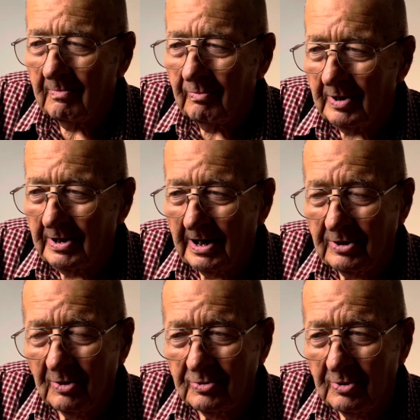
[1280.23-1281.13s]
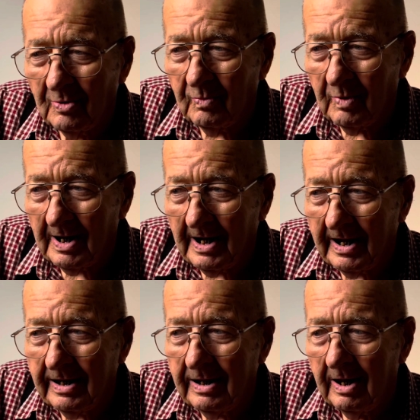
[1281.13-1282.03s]
But I don't know
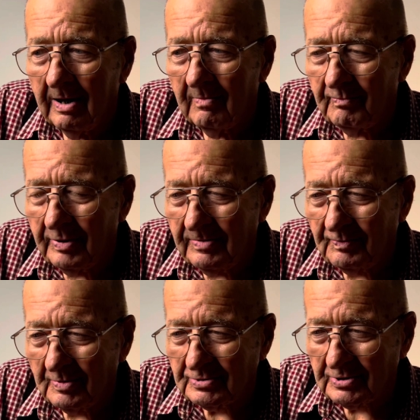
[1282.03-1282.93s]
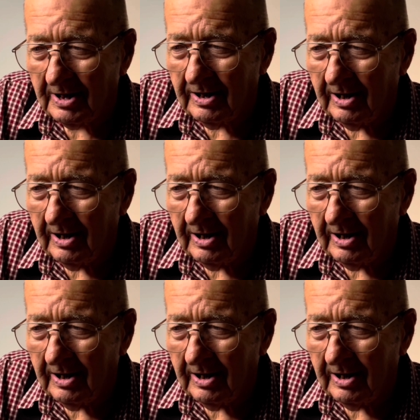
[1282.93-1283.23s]
why people say